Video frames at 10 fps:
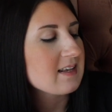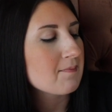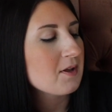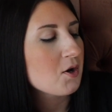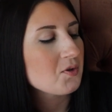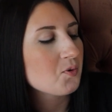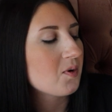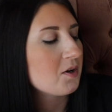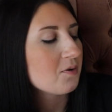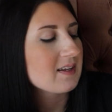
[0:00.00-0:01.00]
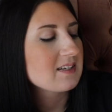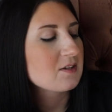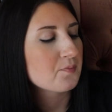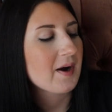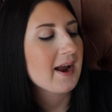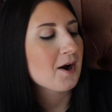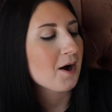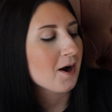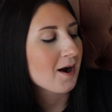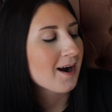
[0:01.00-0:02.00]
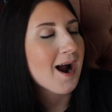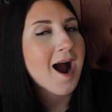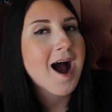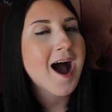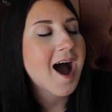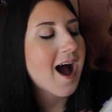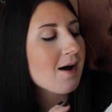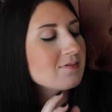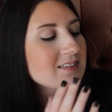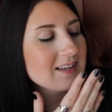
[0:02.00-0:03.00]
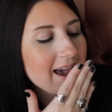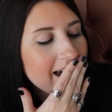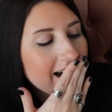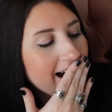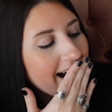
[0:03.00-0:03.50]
I'm the only one who gets to bite her. I was like,